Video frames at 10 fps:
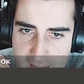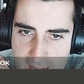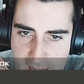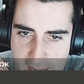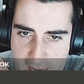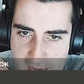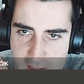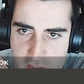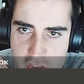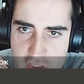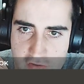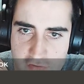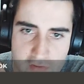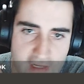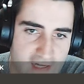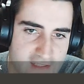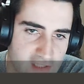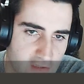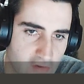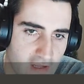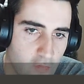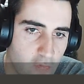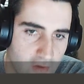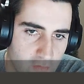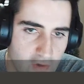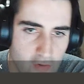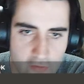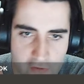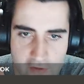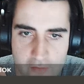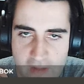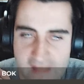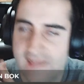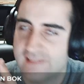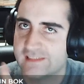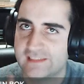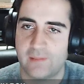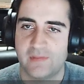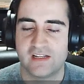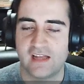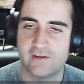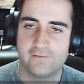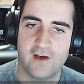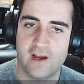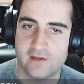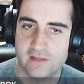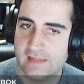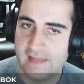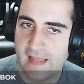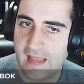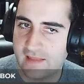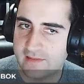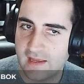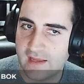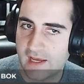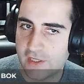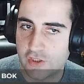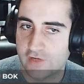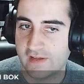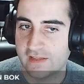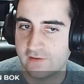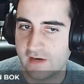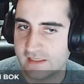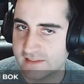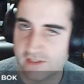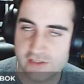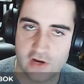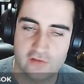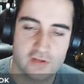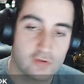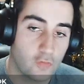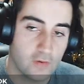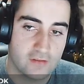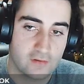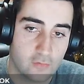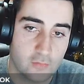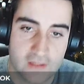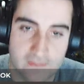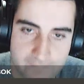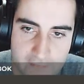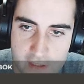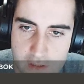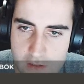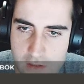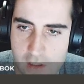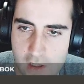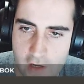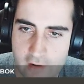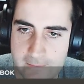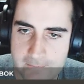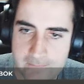and g3, and I saw that, okay, one way or another, black has to step in the line of fire, and then I should have at the very least a discovery to win the queen. All right,